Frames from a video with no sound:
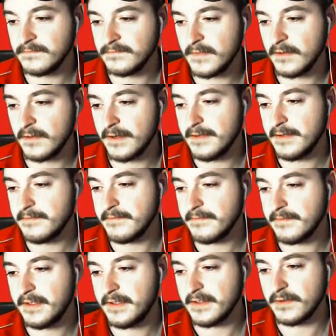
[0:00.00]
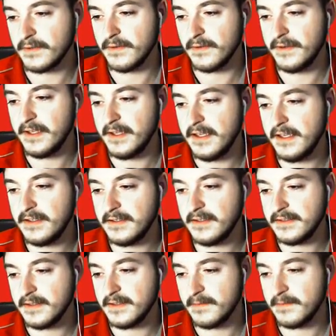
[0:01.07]
Alright, guess we're going to eat
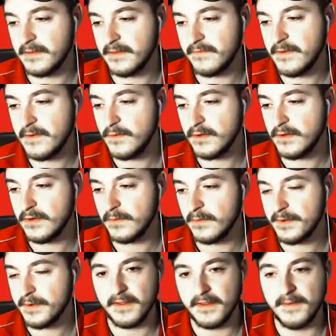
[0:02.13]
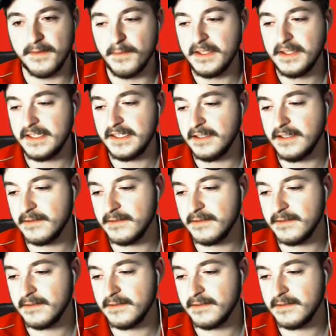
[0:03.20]
some food with the Misty.